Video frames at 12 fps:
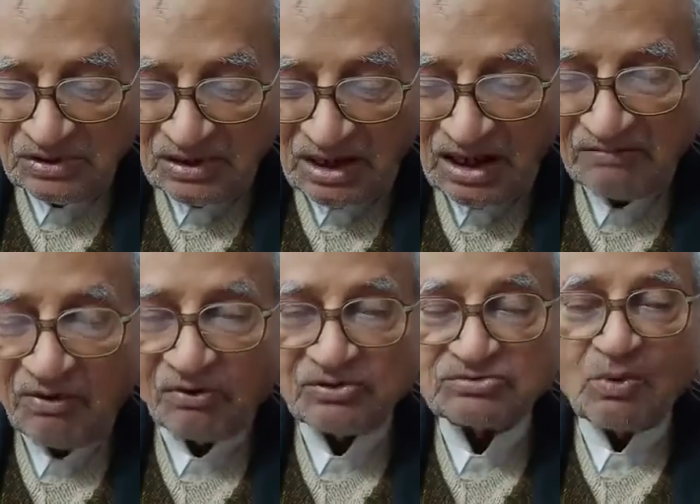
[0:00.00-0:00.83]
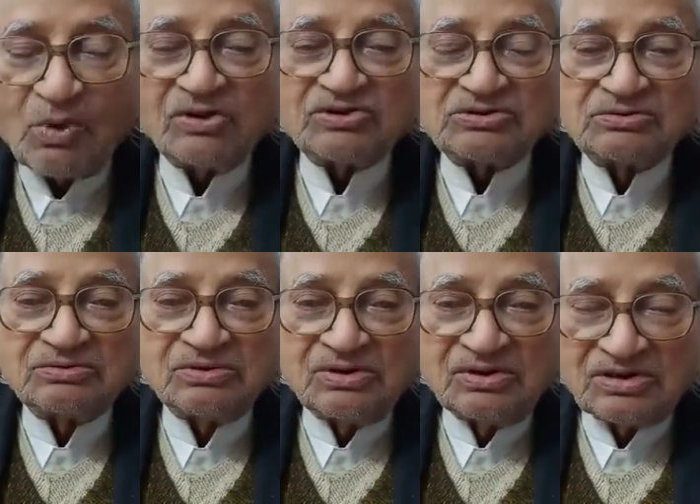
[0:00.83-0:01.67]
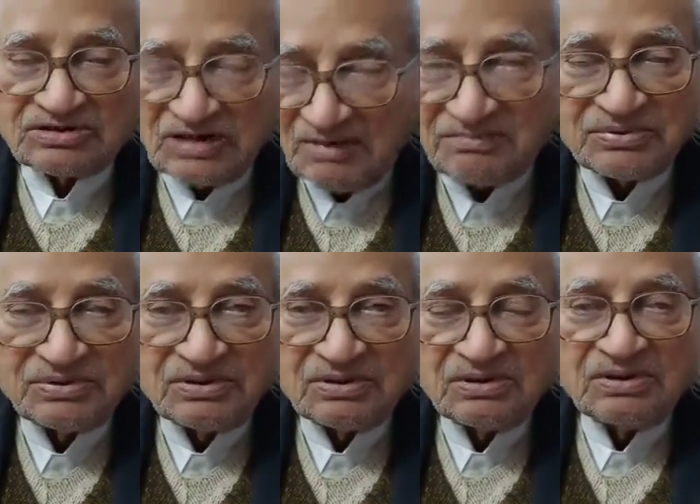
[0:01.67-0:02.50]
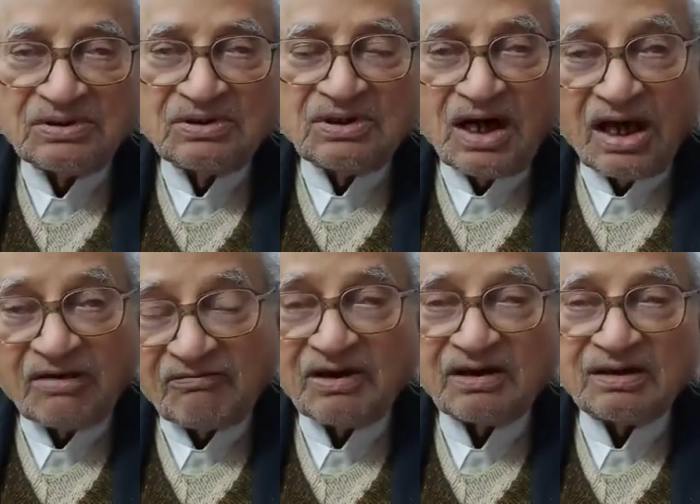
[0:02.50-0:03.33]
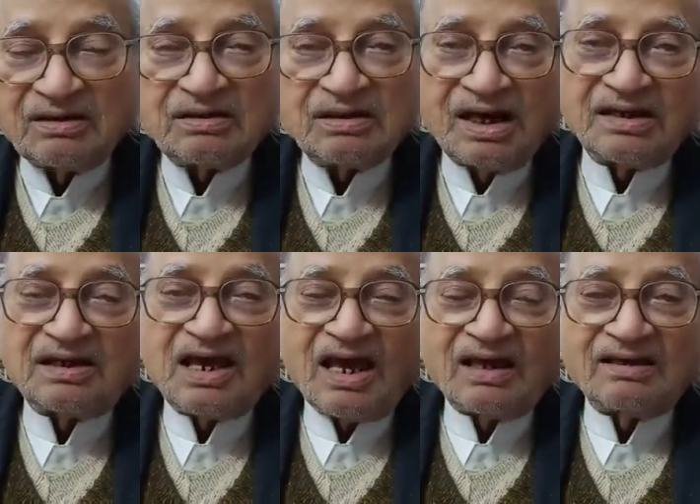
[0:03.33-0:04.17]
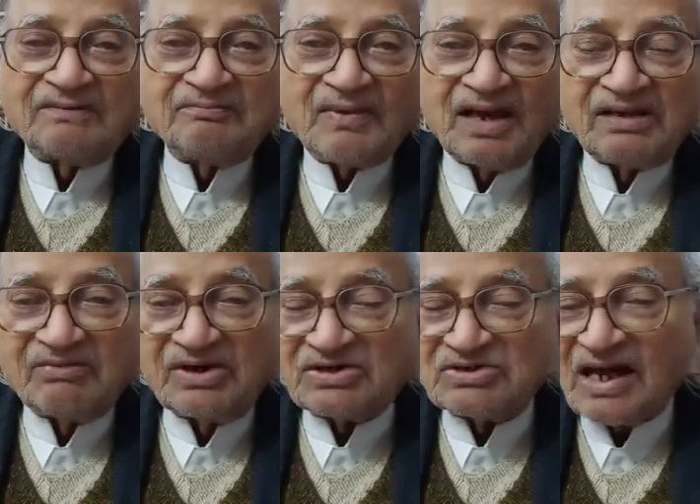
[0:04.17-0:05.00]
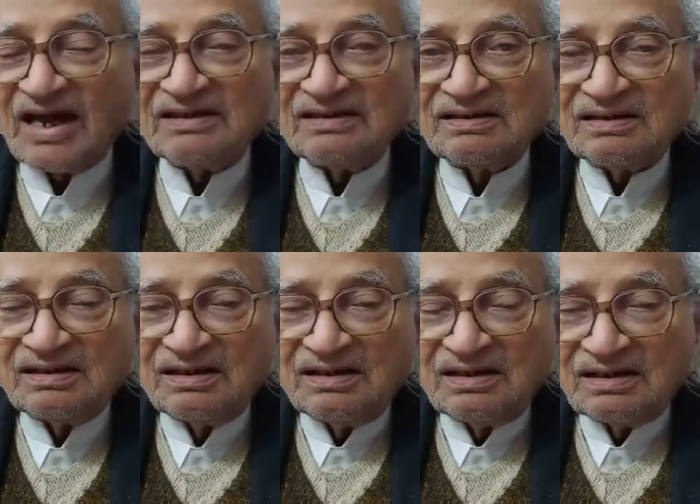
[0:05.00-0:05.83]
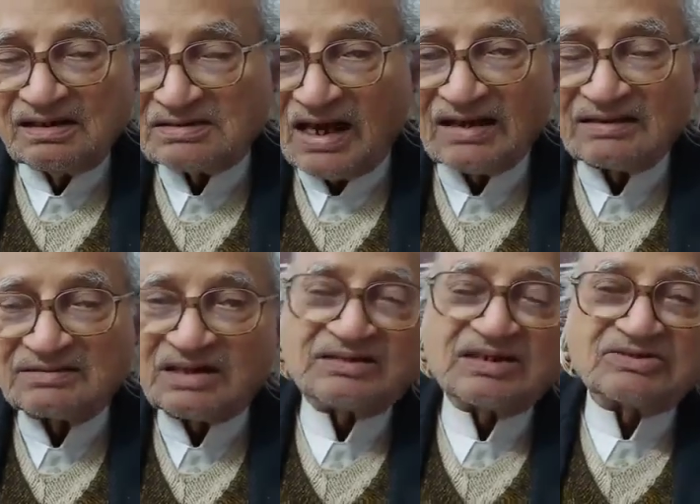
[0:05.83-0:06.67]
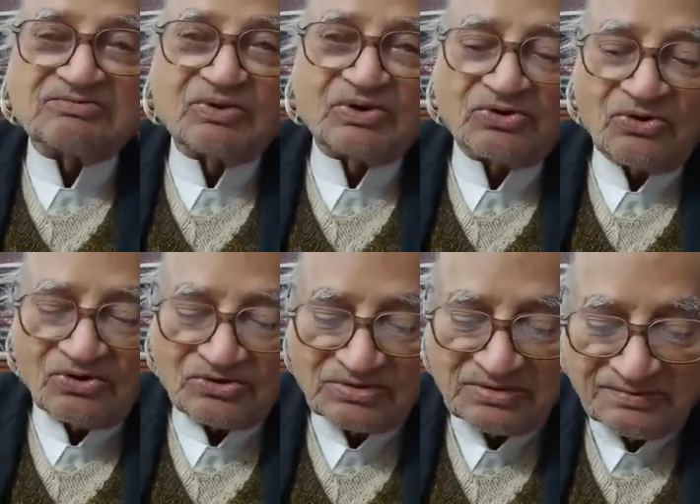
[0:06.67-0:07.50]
I found small slips. I will, I can. And when he signed, he signed successfully yours.